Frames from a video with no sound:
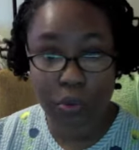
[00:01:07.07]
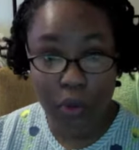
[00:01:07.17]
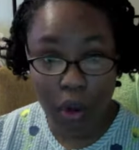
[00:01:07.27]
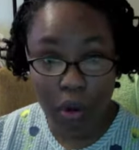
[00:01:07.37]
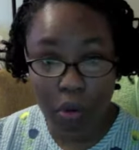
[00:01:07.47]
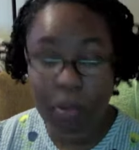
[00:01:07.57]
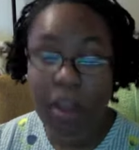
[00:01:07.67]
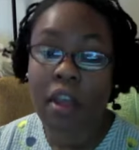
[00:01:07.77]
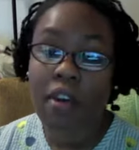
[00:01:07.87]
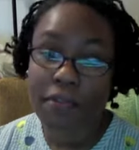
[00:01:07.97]
comb
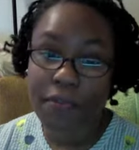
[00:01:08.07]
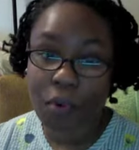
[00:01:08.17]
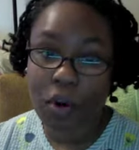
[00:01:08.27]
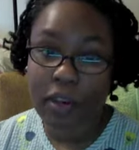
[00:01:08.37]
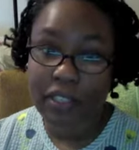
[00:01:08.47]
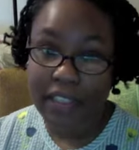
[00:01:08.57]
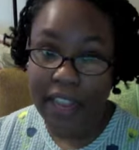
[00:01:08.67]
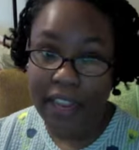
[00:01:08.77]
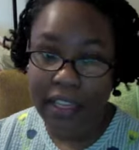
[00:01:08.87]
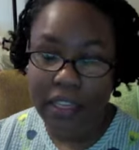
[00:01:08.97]
for
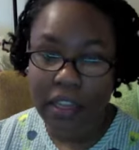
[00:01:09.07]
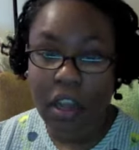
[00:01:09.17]
detangling.